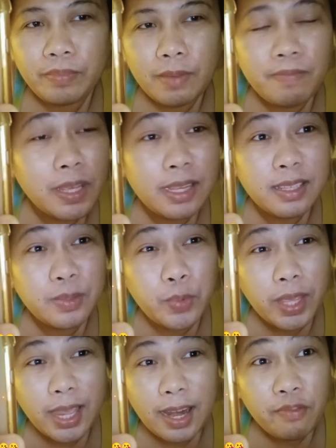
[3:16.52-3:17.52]
Because
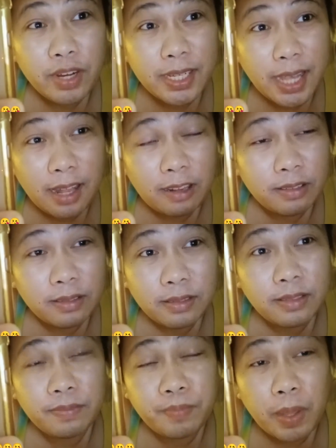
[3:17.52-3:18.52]
we can never tell.
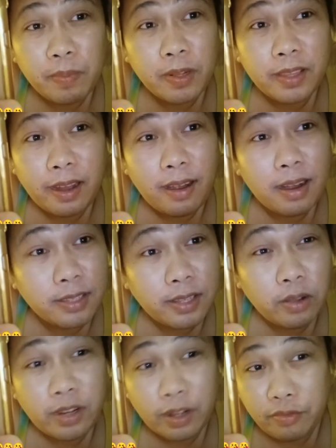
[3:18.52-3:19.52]
People there are
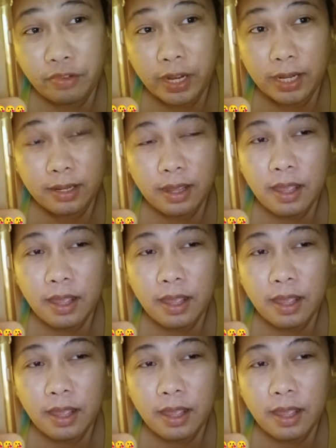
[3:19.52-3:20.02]
so different.